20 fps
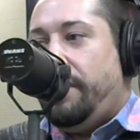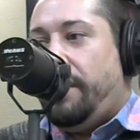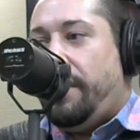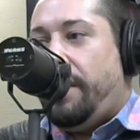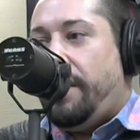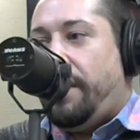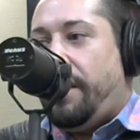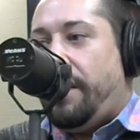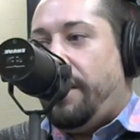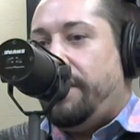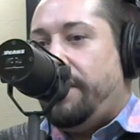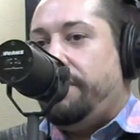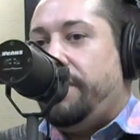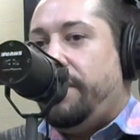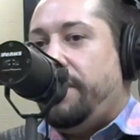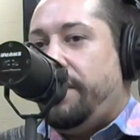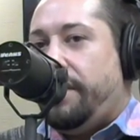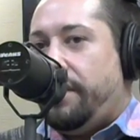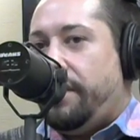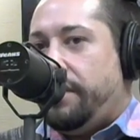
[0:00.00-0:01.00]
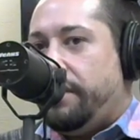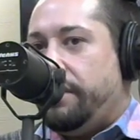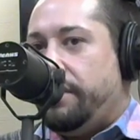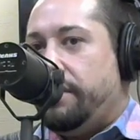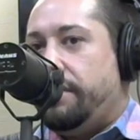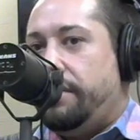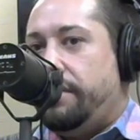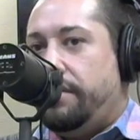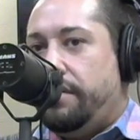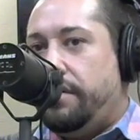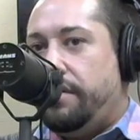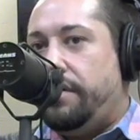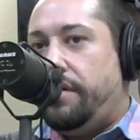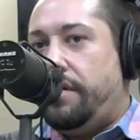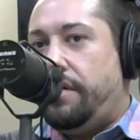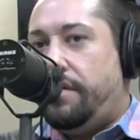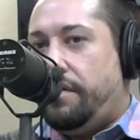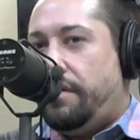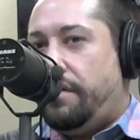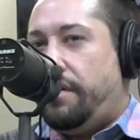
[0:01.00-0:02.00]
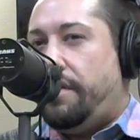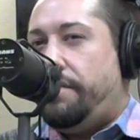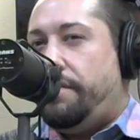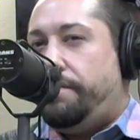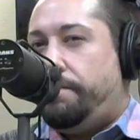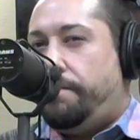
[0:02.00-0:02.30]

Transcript: I am getting a